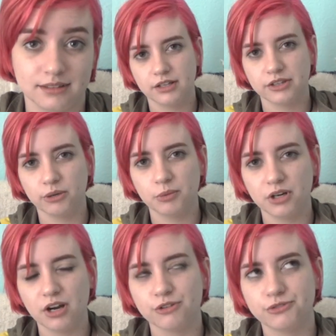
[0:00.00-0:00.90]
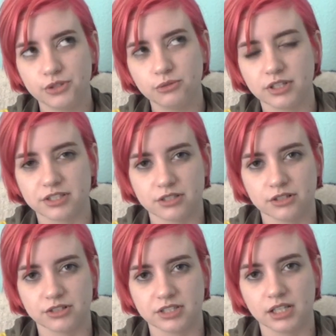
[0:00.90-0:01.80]
There were a few
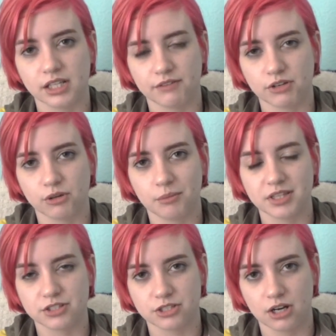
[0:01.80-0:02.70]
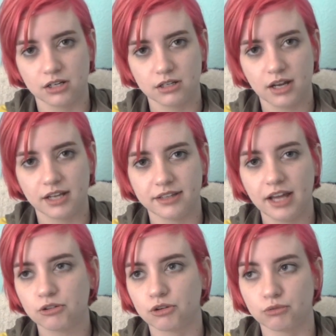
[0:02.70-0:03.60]
listeners in the living room at the start, and
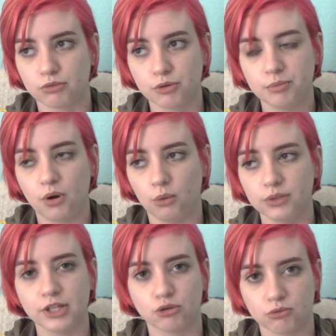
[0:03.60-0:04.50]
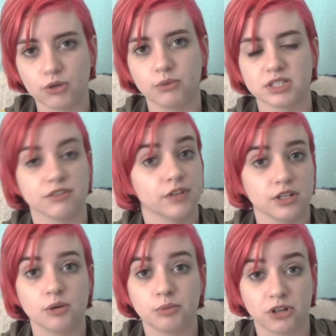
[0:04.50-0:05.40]
that group only grew as the
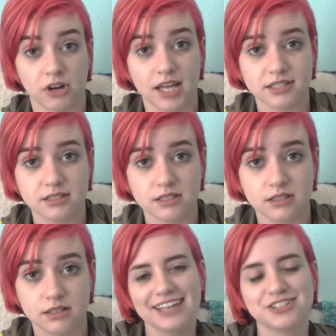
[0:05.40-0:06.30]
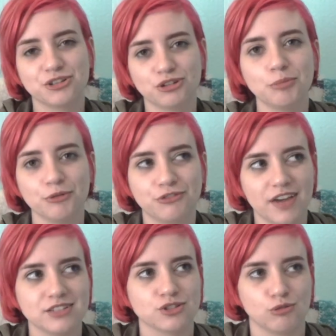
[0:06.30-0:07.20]
video progressed. As the group of
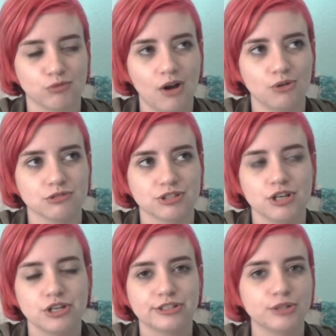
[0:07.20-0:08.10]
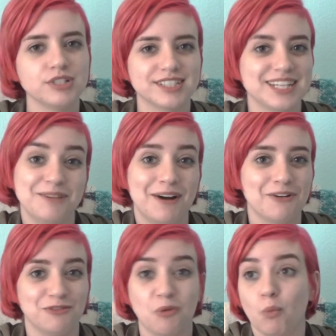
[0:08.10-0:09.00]
fans grows, so does the amount
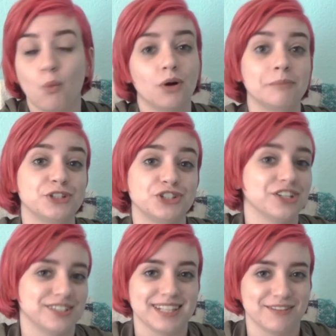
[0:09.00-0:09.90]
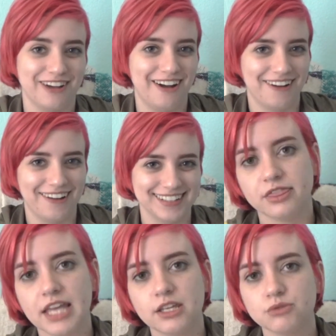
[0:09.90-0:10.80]
of warm shirts they've got on.
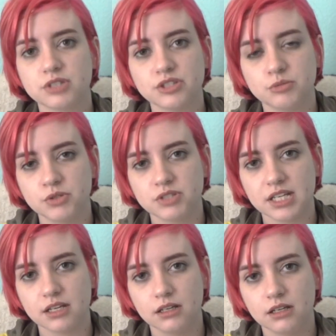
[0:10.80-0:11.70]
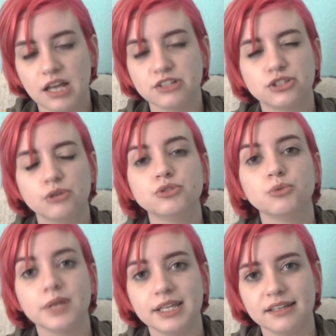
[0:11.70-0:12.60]
They use this music, and so do
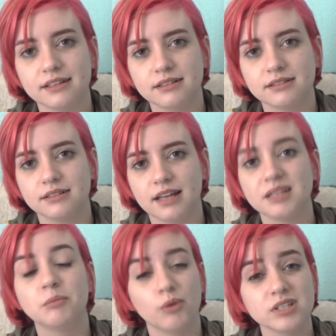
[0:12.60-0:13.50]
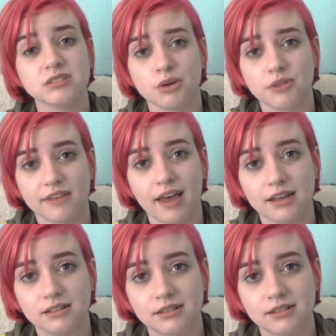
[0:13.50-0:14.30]
we. The boys know that.